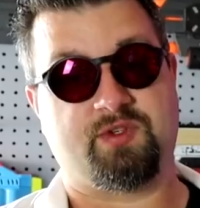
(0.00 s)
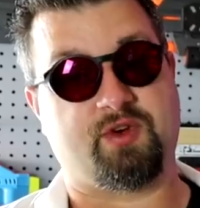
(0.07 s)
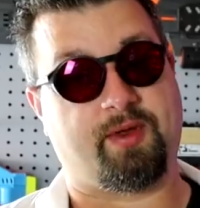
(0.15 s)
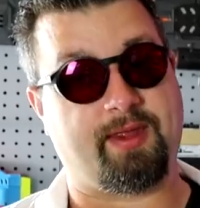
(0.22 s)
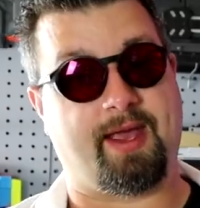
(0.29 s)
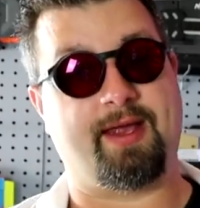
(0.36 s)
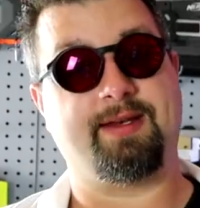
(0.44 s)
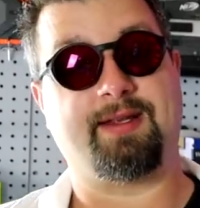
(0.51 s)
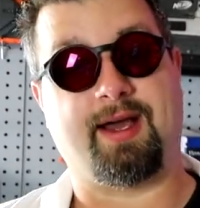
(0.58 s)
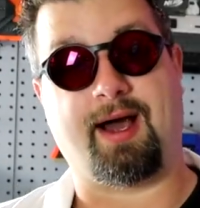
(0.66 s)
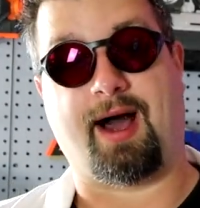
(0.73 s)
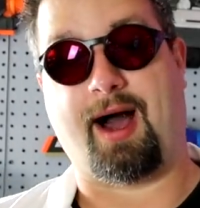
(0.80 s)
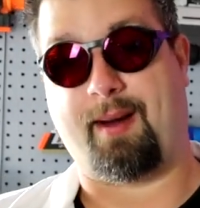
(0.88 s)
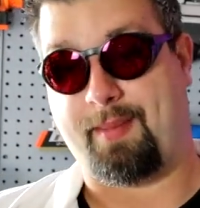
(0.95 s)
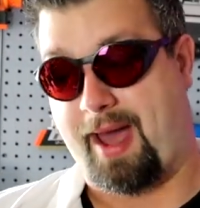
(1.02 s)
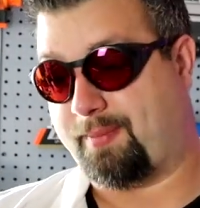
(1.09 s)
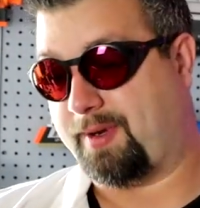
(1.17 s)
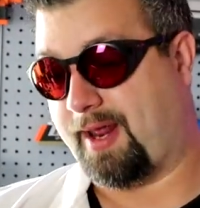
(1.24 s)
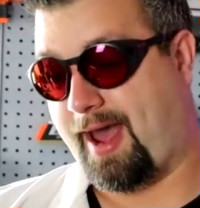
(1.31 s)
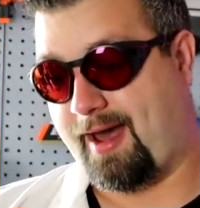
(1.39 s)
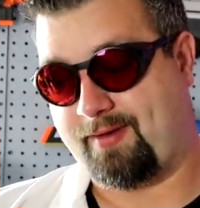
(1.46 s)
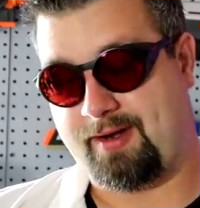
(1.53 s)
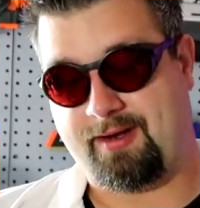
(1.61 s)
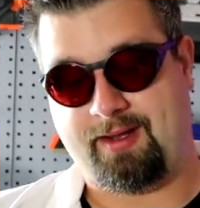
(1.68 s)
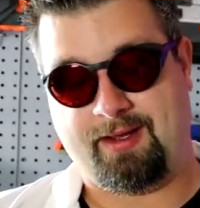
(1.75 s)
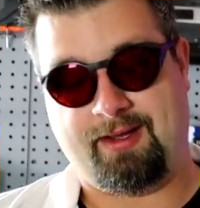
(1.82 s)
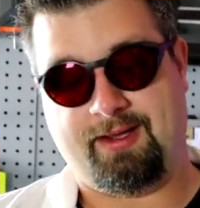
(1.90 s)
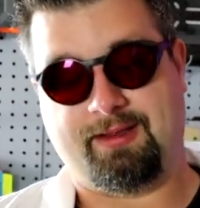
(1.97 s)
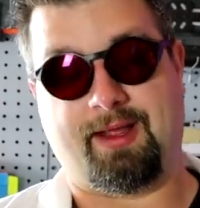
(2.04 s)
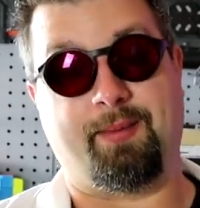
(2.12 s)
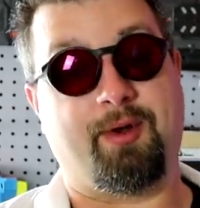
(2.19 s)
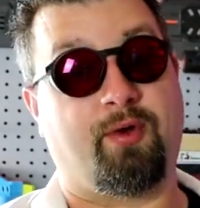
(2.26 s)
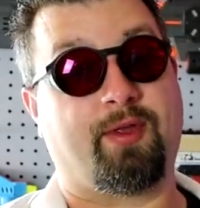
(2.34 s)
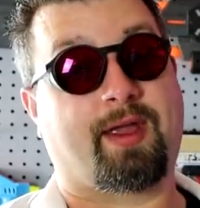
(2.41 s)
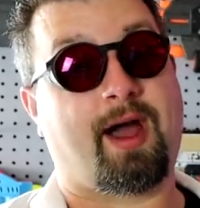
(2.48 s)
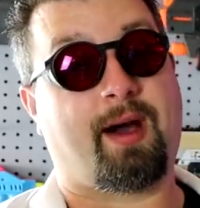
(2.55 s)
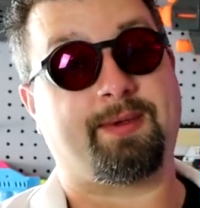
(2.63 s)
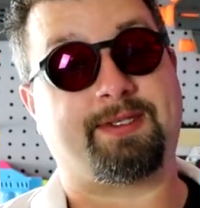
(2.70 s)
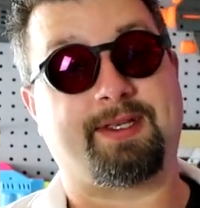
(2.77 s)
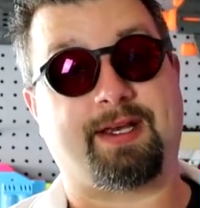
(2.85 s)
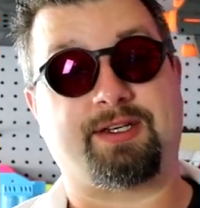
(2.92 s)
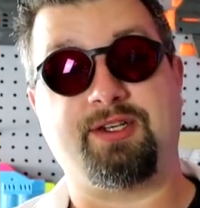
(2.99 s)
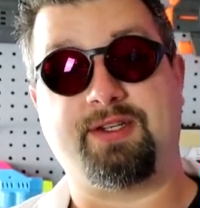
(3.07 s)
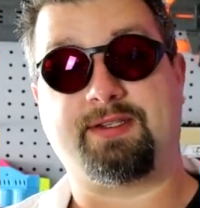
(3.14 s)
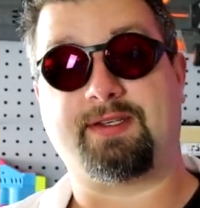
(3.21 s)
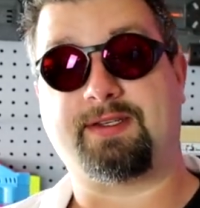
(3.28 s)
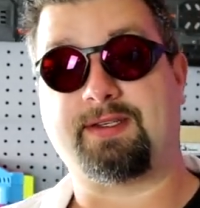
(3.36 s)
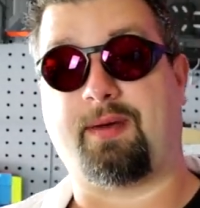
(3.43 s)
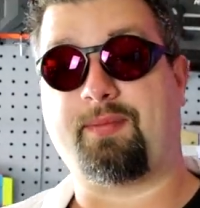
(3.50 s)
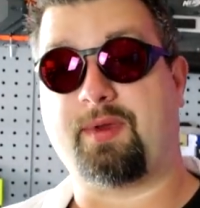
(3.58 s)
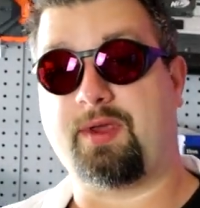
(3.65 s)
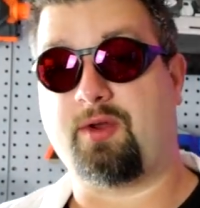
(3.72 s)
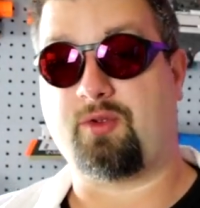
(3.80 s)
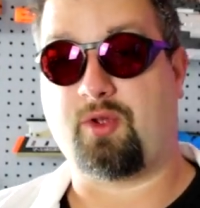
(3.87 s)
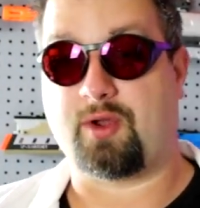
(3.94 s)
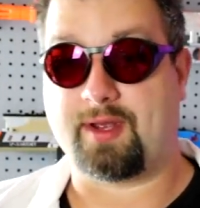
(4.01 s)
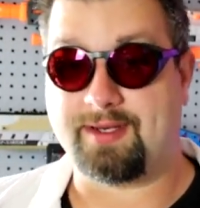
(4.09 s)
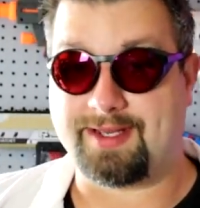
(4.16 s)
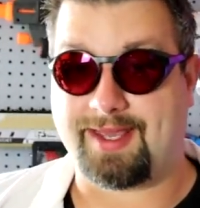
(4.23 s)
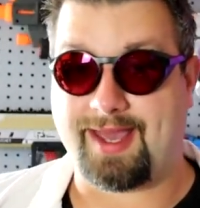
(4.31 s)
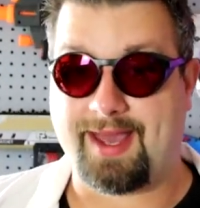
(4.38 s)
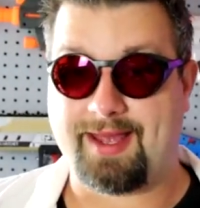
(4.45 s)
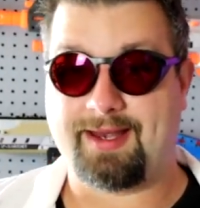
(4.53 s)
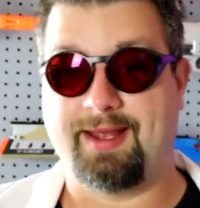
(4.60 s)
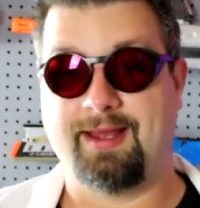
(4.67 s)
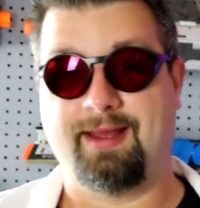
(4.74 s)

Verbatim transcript: So in the end, I'm happy to have it. Let me know in the comment section, is this something you're looking to get?